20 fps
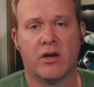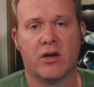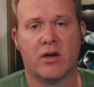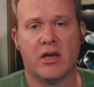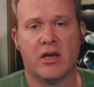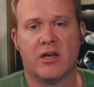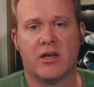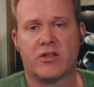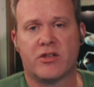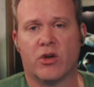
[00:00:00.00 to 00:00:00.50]

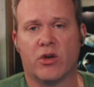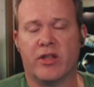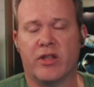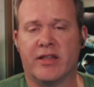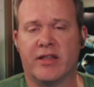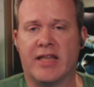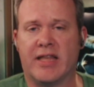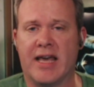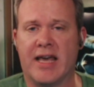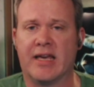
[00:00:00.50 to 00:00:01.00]
so that
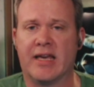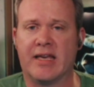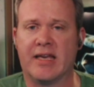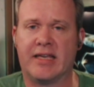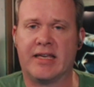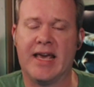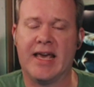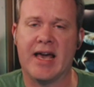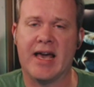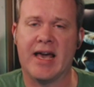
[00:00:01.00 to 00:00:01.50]
they can
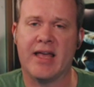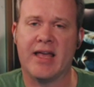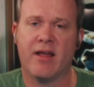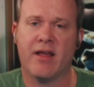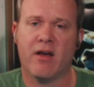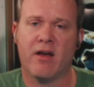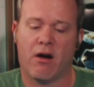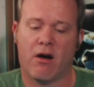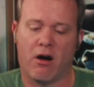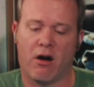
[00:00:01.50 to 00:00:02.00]
get
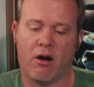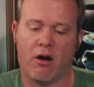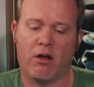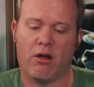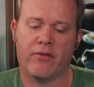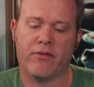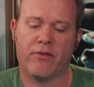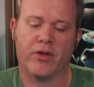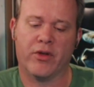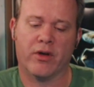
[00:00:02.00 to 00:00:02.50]
all of
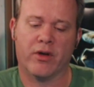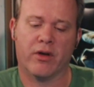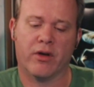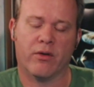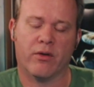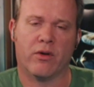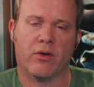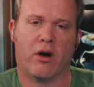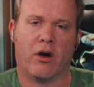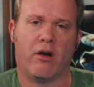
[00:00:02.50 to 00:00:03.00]

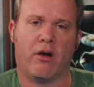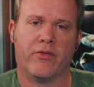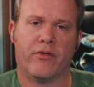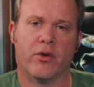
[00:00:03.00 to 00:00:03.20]
the